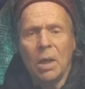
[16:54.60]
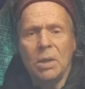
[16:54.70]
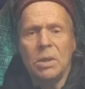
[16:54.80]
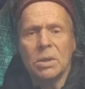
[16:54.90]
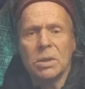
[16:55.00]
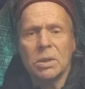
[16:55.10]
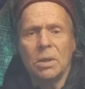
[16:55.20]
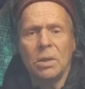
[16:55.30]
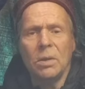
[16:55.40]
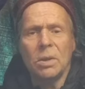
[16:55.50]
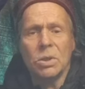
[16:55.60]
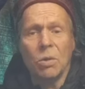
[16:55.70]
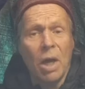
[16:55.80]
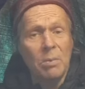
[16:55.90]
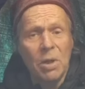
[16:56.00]
And it's
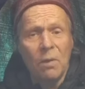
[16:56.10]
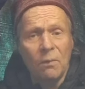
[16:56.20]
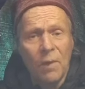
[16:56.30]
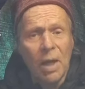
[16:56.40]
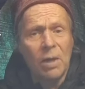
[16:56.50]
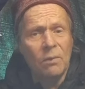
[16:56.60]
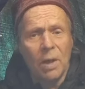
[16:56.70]
so I'm in a very,